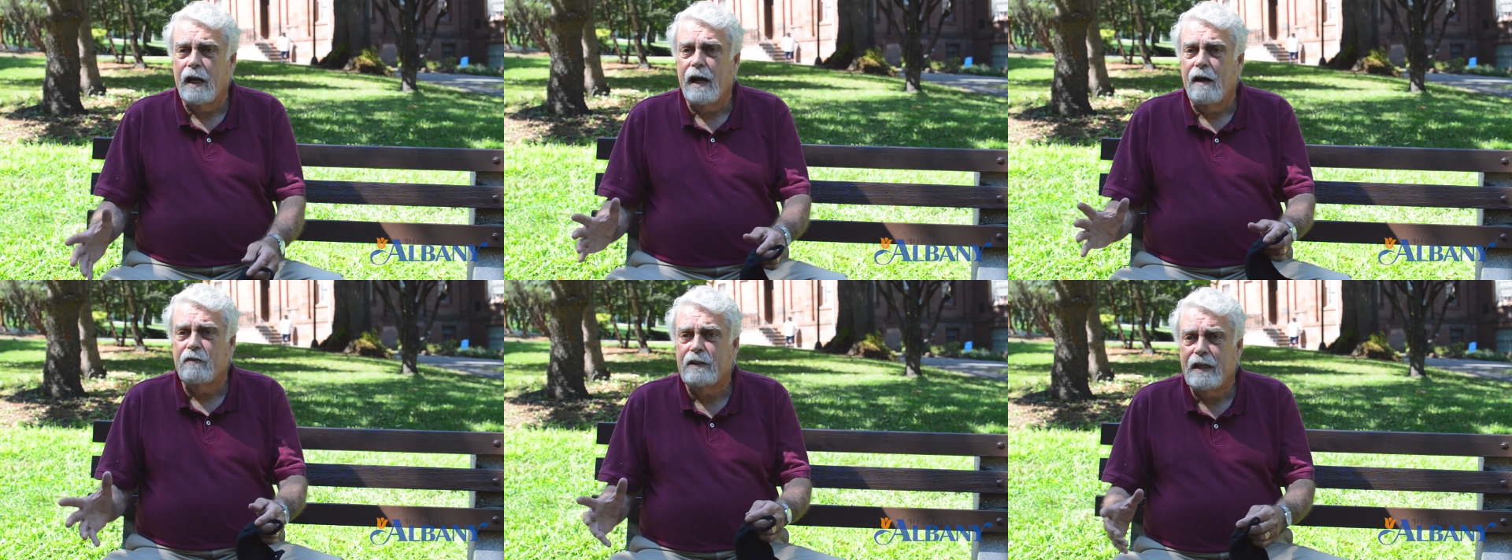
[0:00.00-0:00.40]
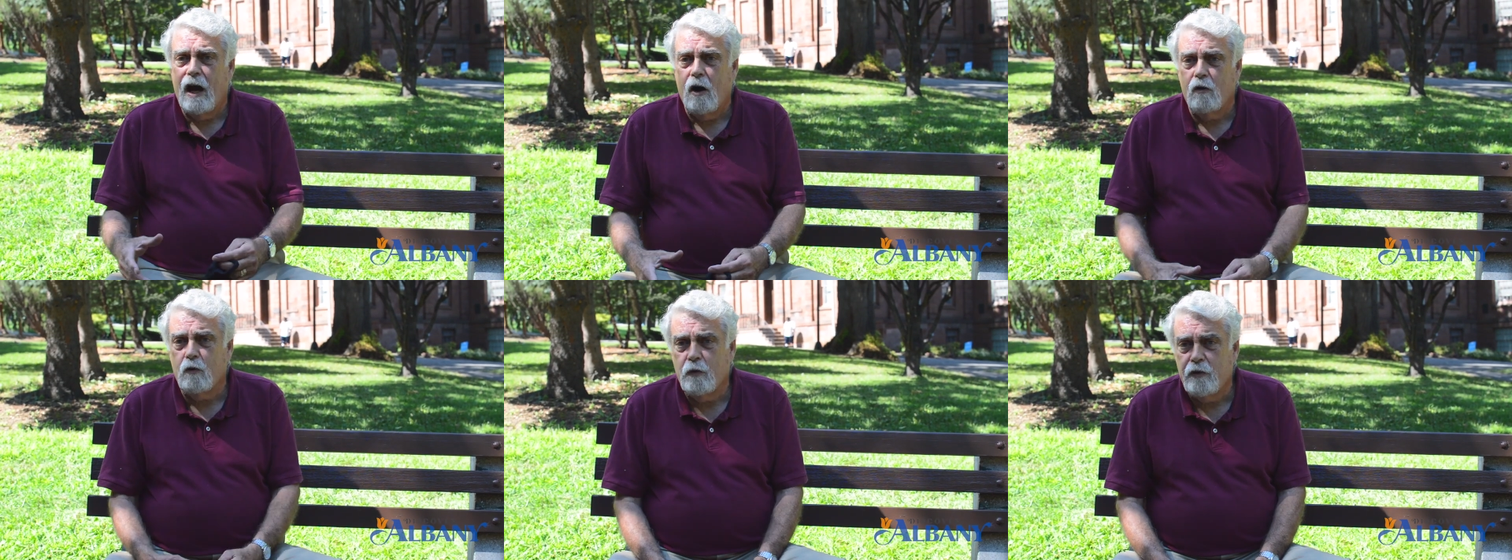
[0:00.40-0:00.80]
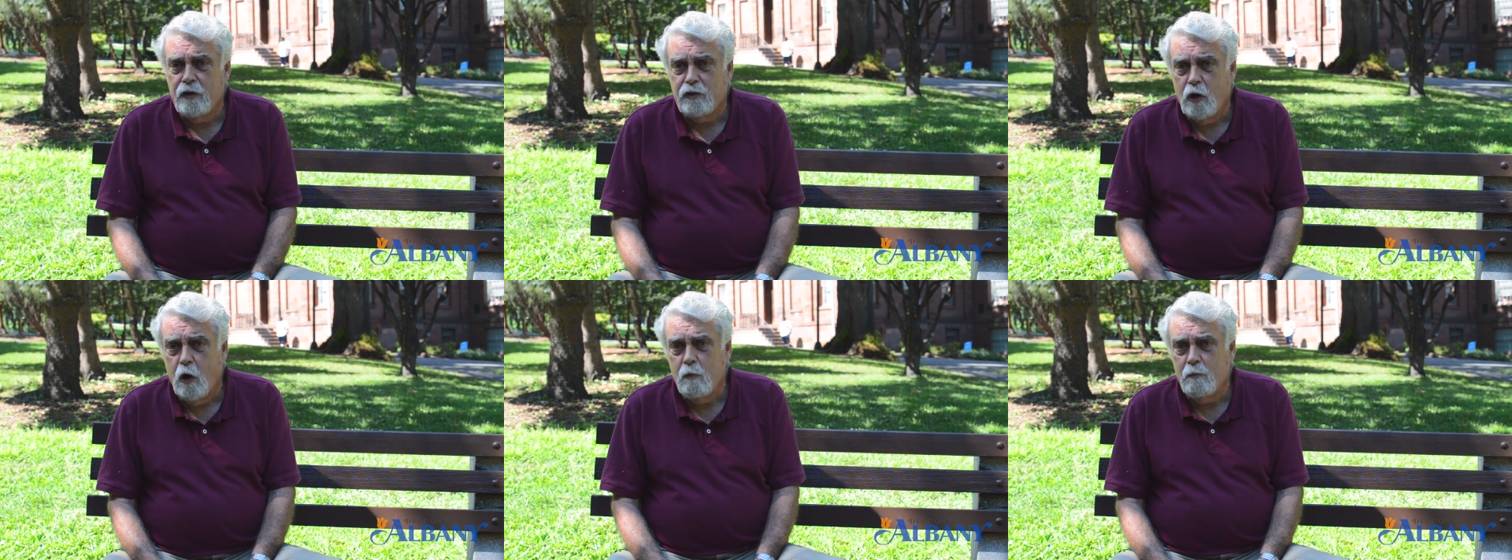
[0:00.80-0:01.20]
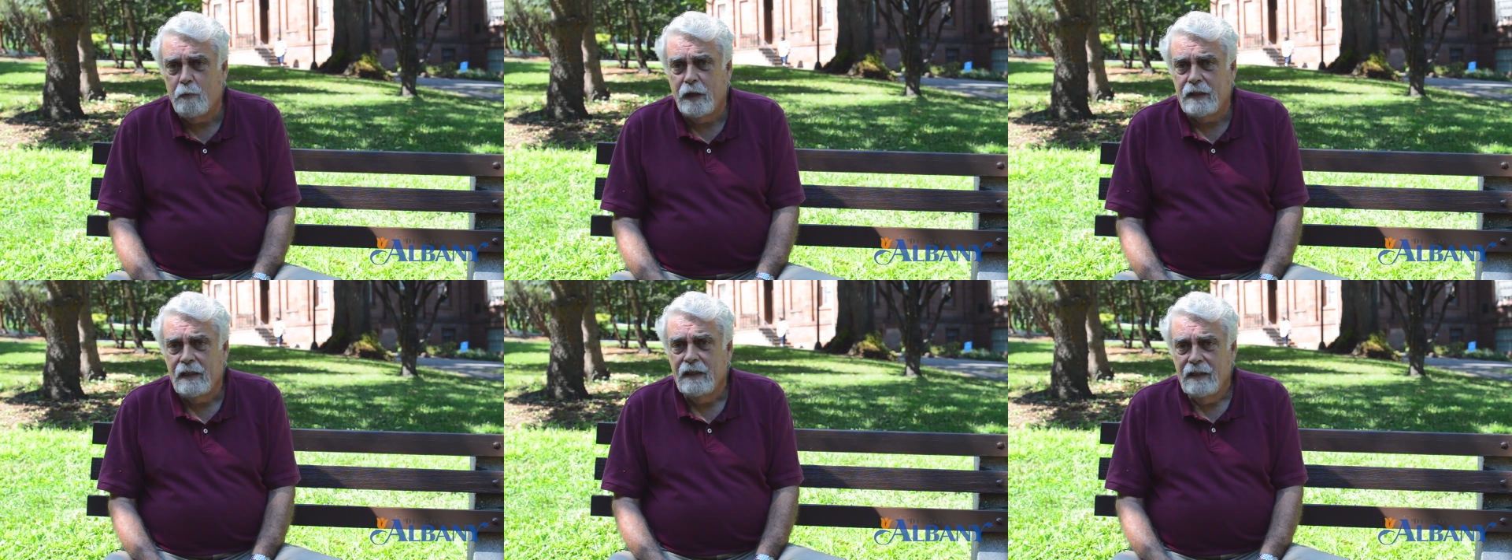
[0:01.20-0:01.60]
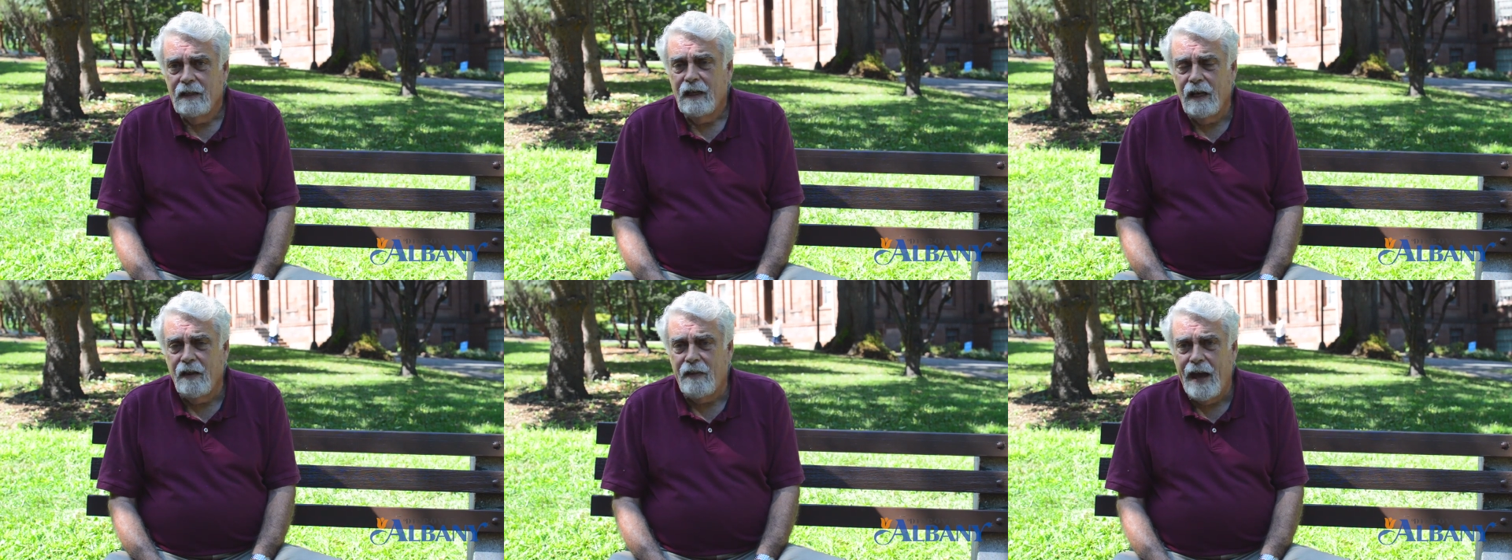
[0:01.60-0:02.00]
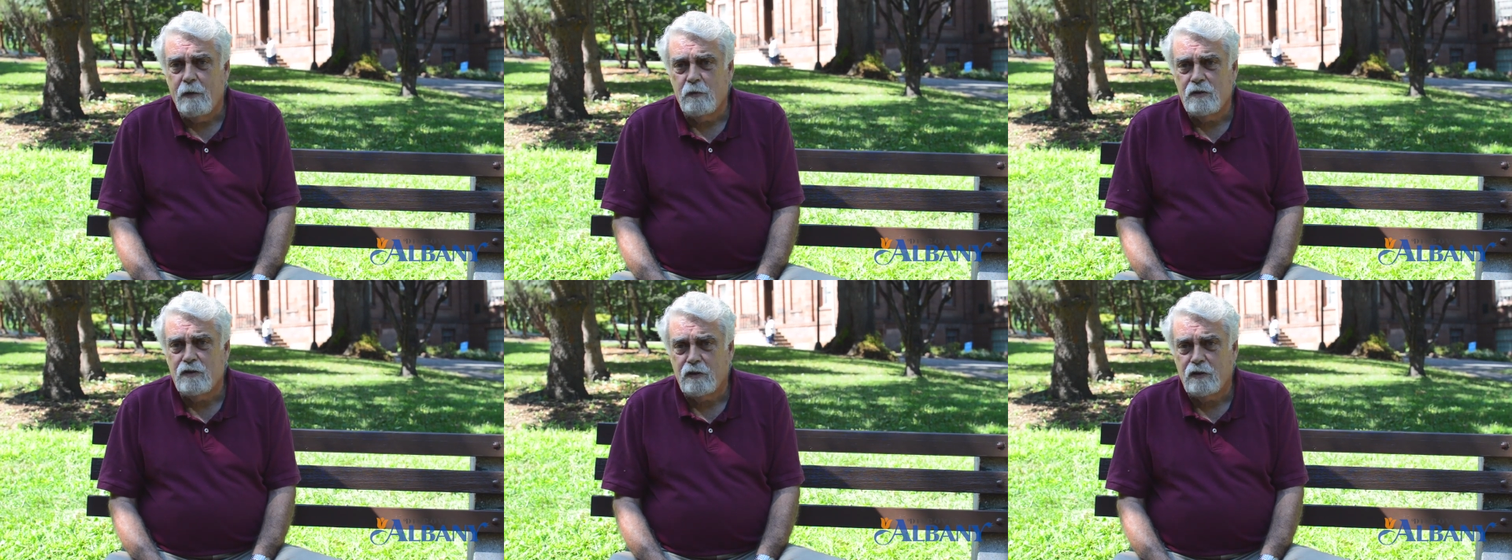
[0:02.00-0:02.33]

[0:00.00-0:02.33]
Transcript: they'd have a tower with a dome, but that was